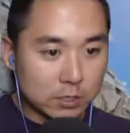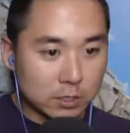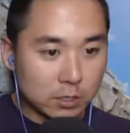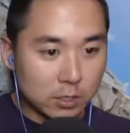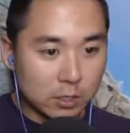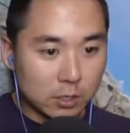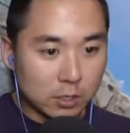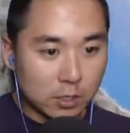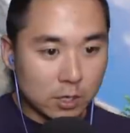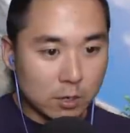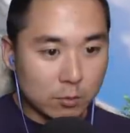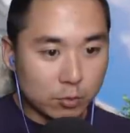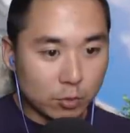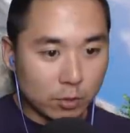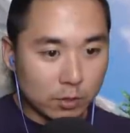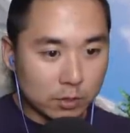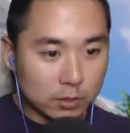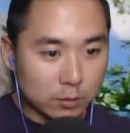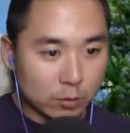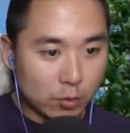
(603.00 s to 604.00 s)
this. Keep
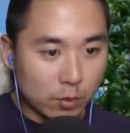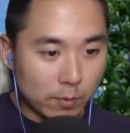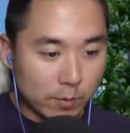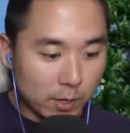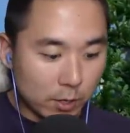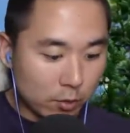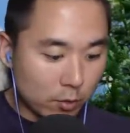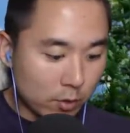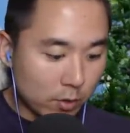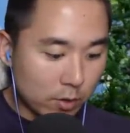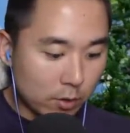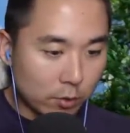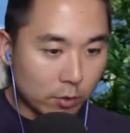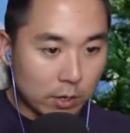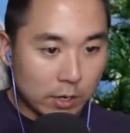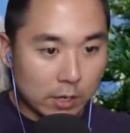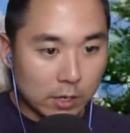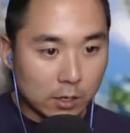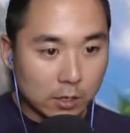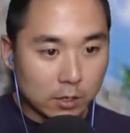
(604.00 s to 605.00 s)
throwing this. Granny,
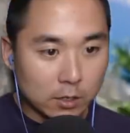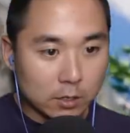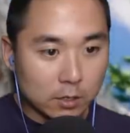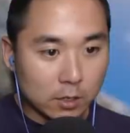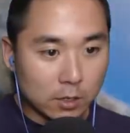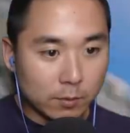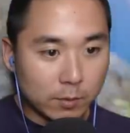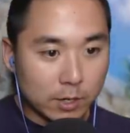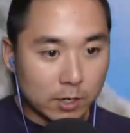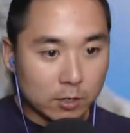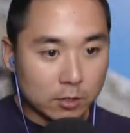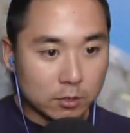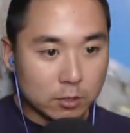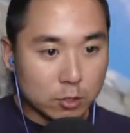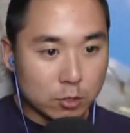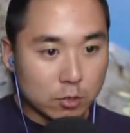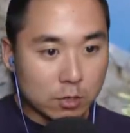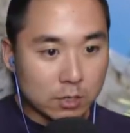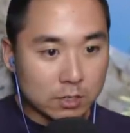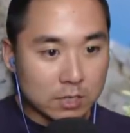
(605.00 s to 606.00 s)
come on.
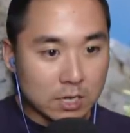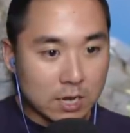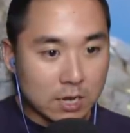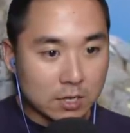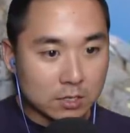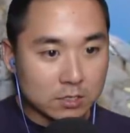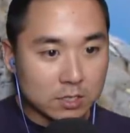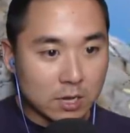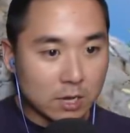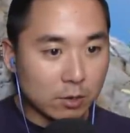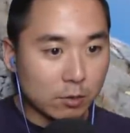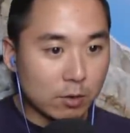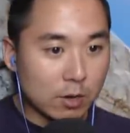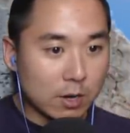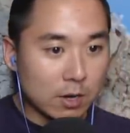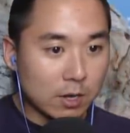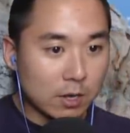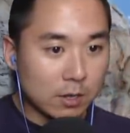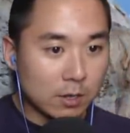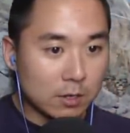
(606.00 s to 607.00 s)
If you could take us out,
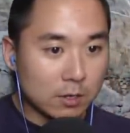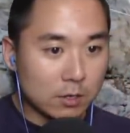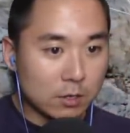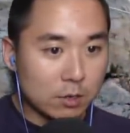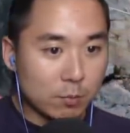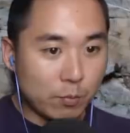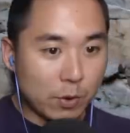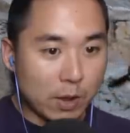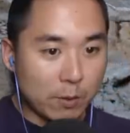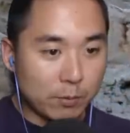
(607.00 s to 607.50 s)
Granny, you